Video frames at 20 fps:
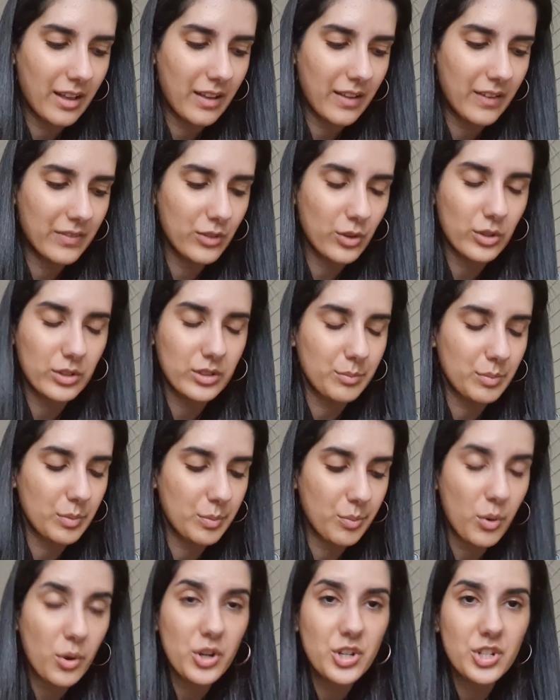and all the
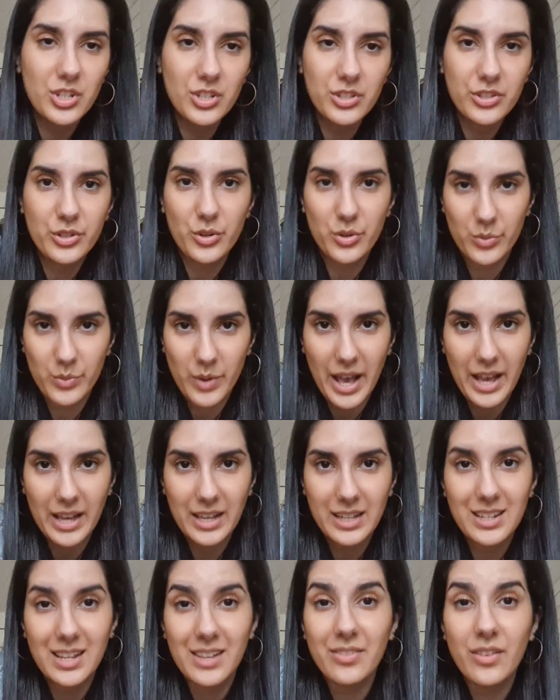proportions
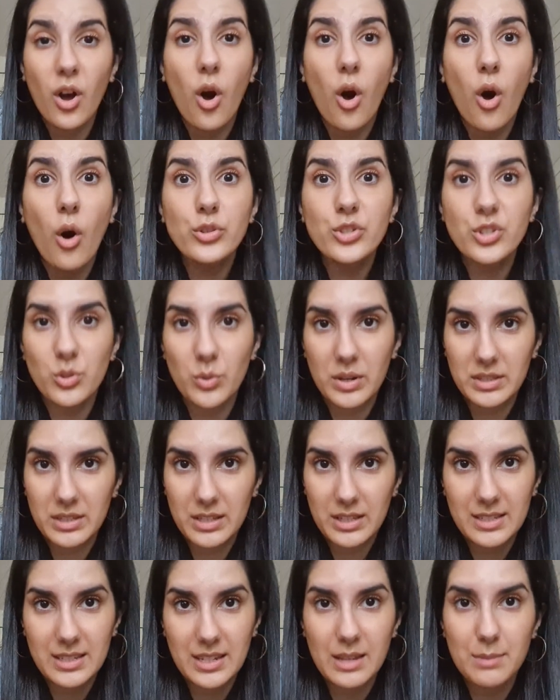correct, and also at the
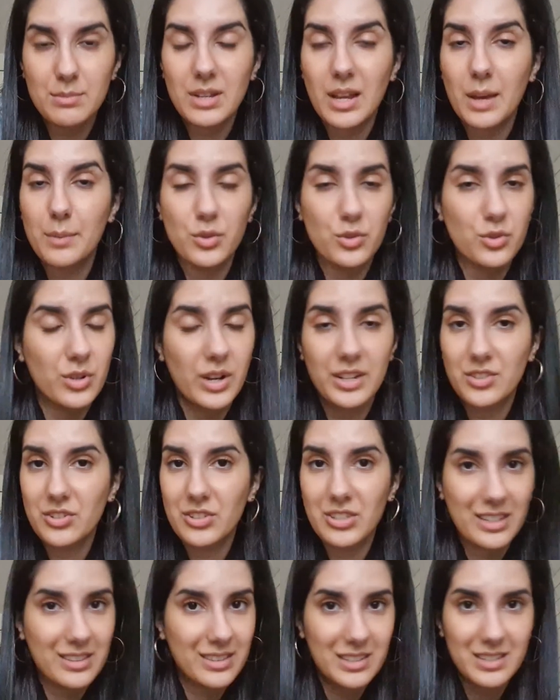same time you're trying to
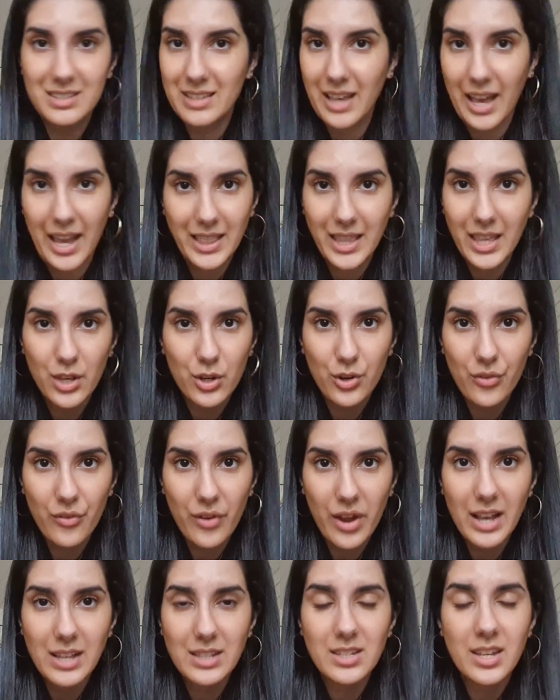get the styling
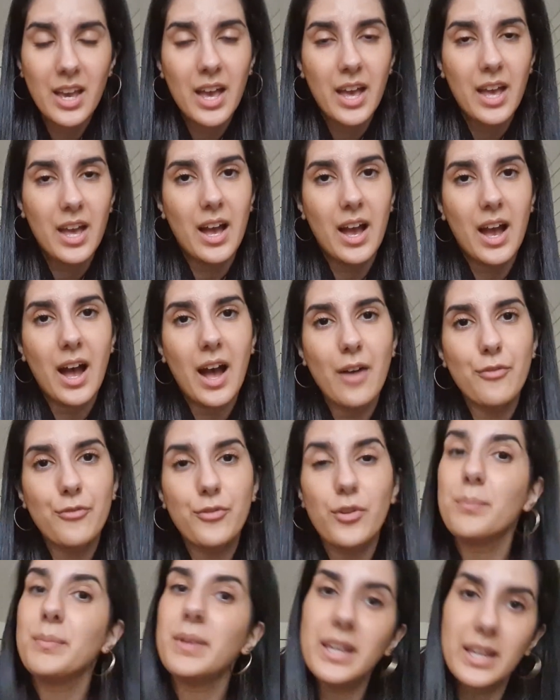correct,
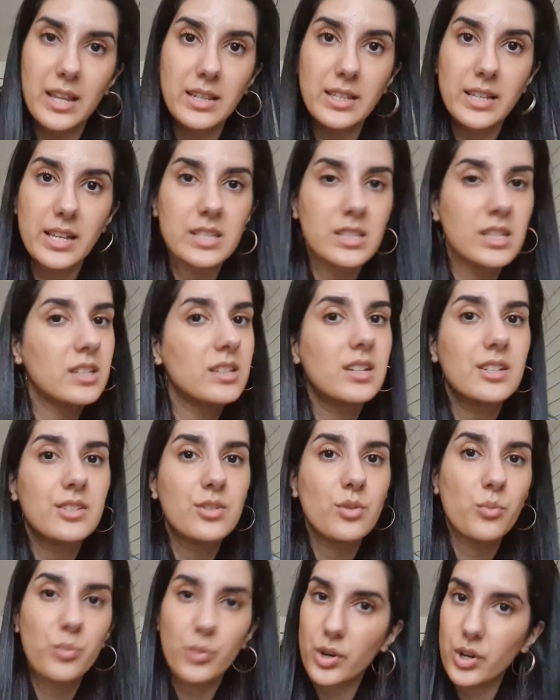for me at least, it
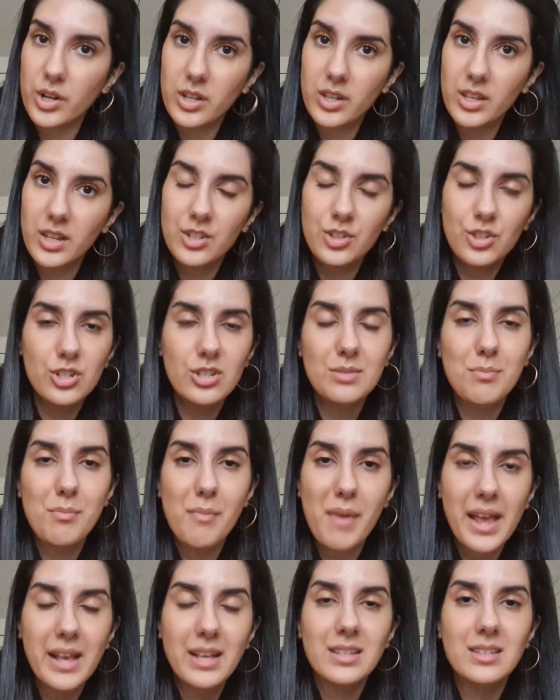doesn't work. It just
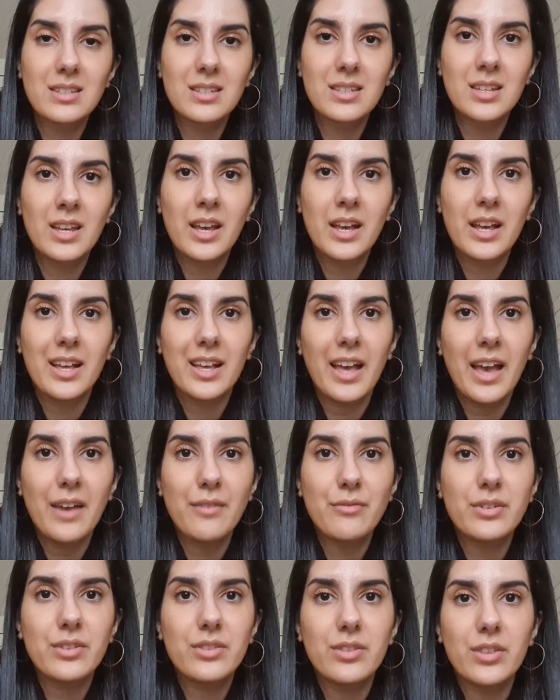makes
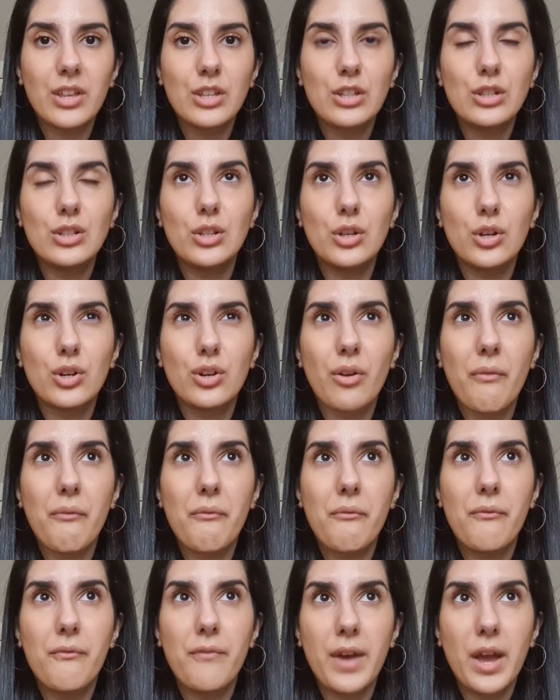everything look
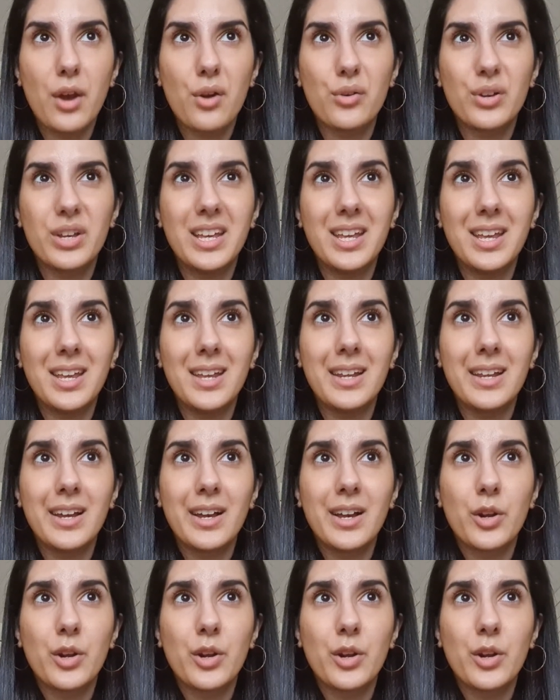very